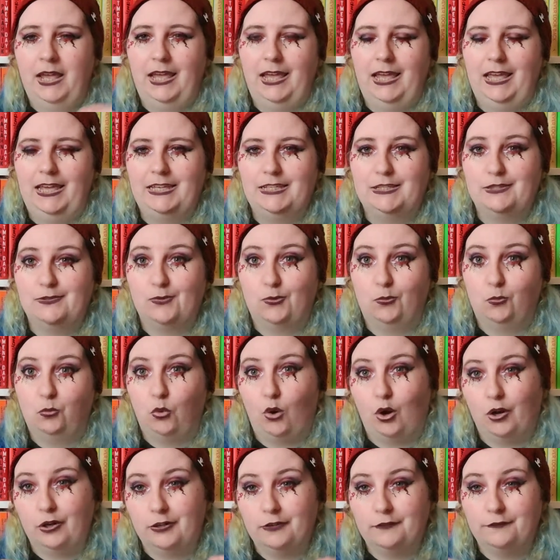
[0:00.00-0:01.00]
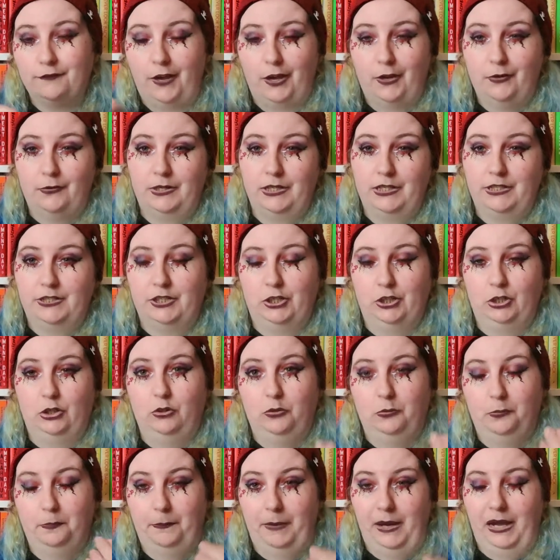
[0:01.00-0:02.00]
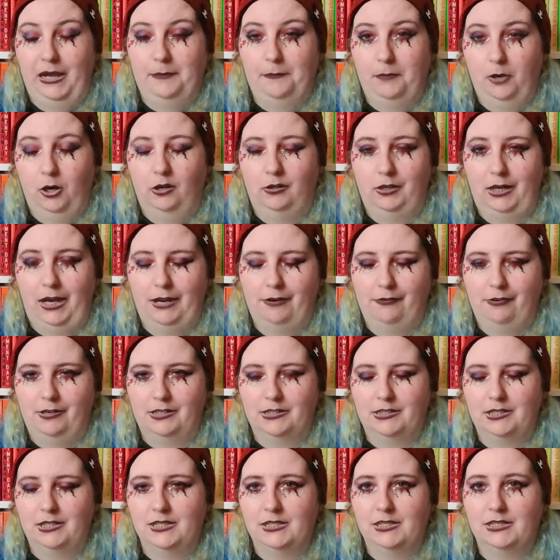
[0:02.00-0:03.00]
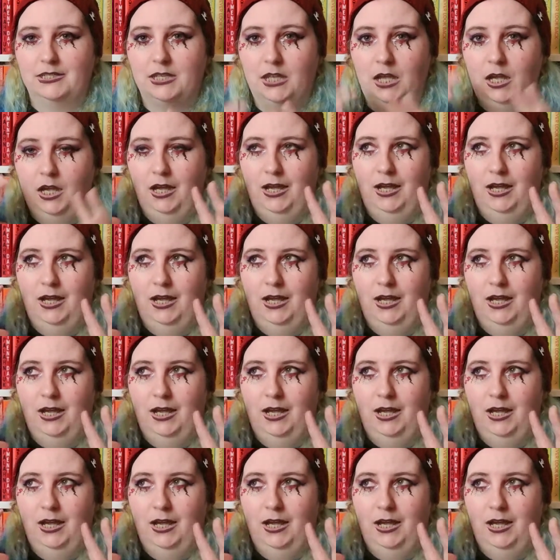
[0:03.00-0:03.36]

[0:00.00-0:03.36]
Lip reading: is one of only two BIPOC characters,